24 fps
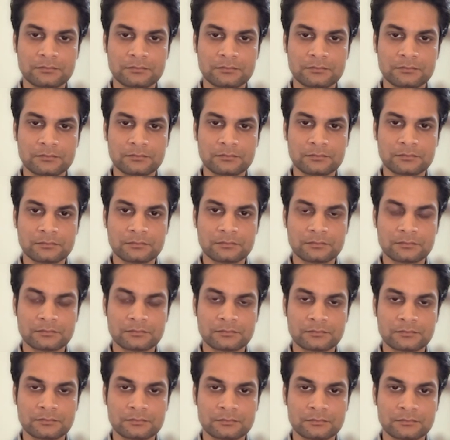
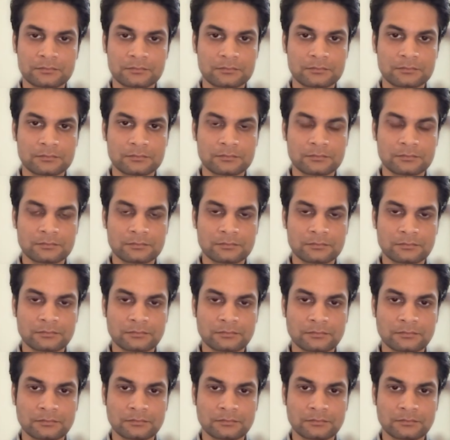
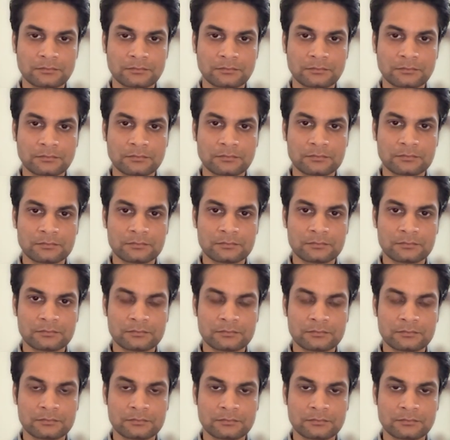
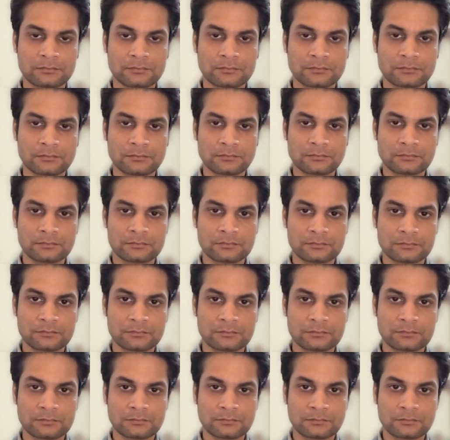
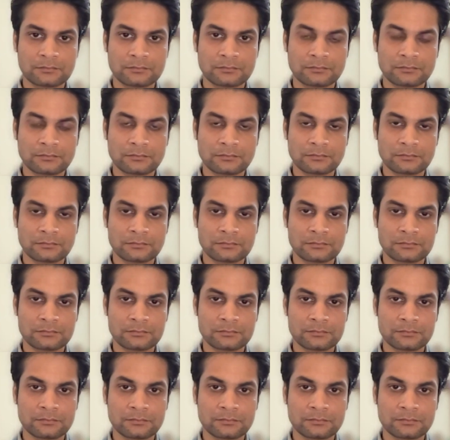[no speech]